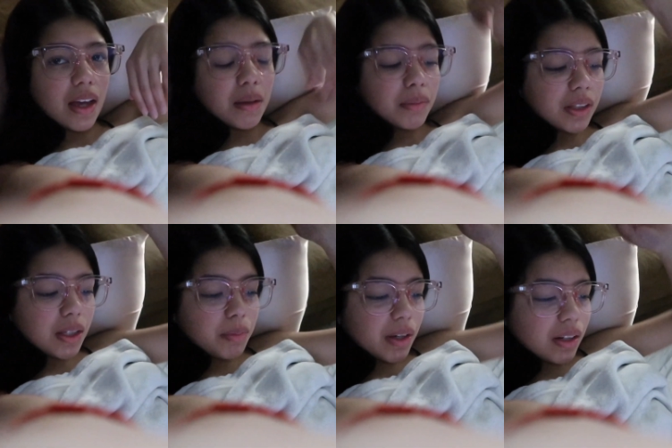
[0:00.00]
i'm gonna
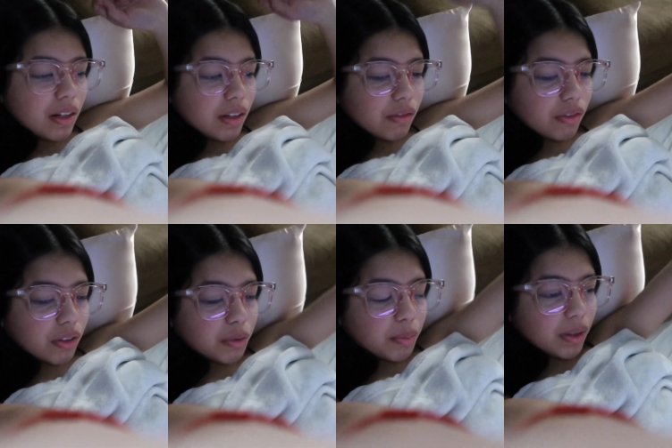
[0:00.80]
keep editing
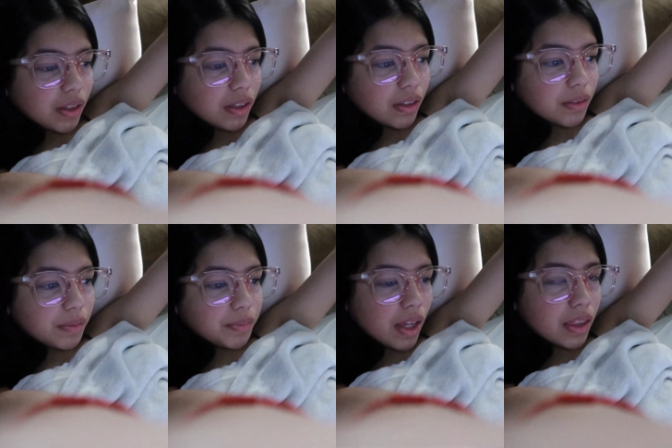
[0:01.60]
for a bit
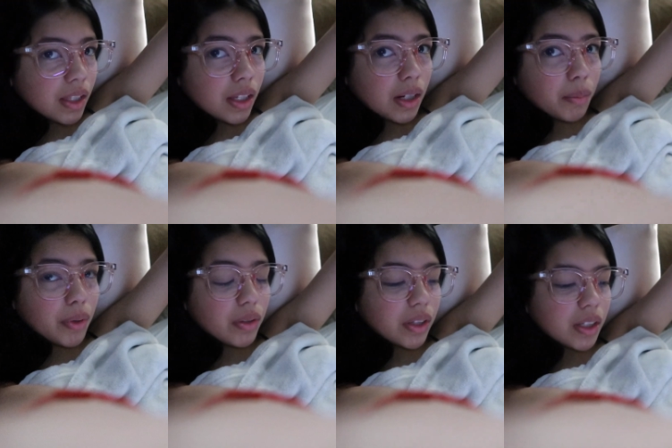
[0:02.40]
and then i'm
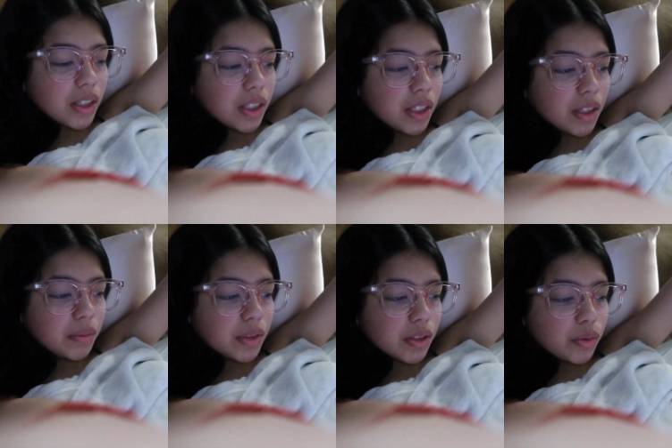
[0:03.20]
probably gonna clean
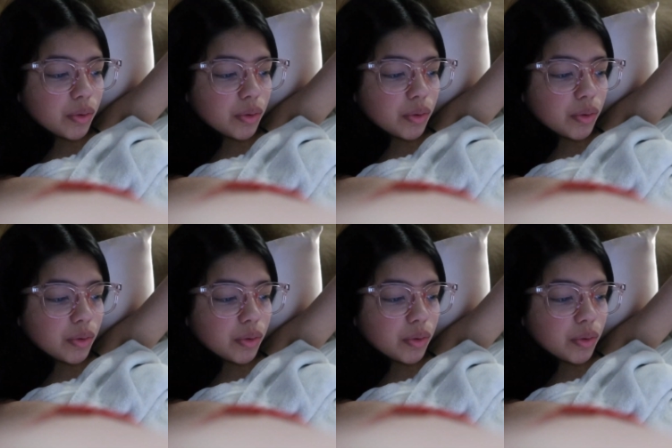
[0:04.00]
up this